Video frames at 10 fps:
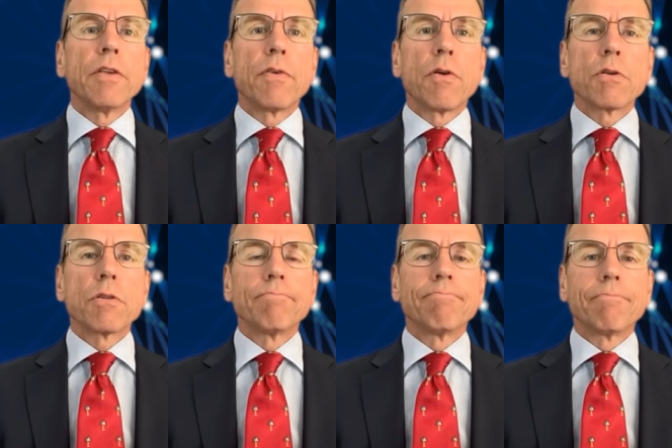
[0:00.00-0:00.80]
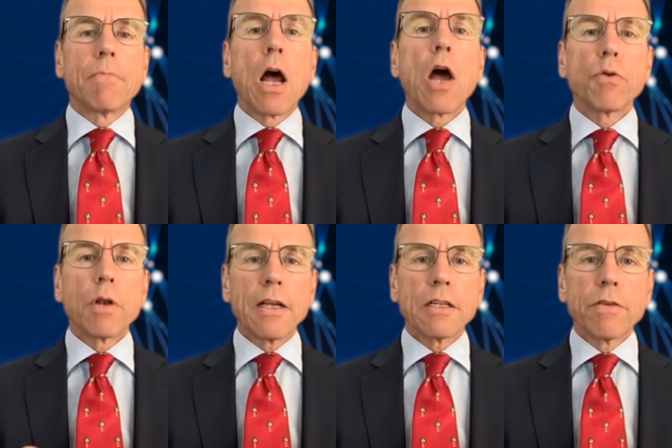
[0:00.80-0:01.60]
EFORT, I would
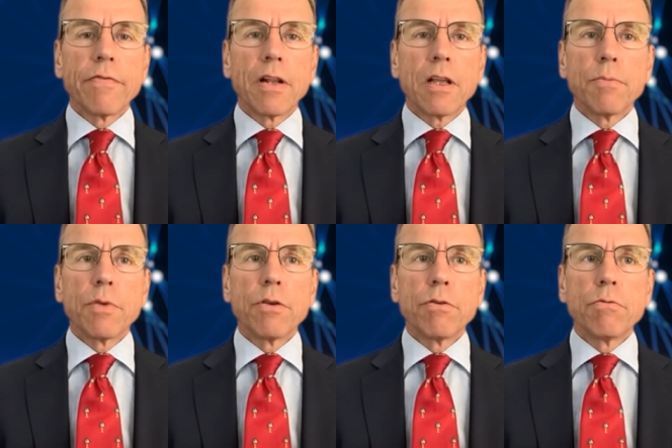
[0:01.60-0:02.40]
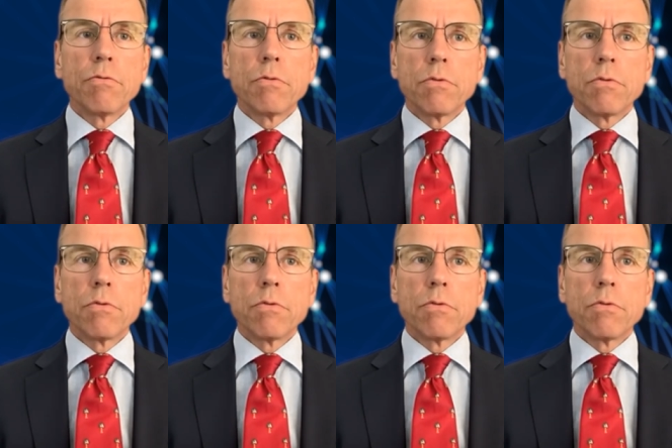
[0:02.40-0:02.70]
like to welcome you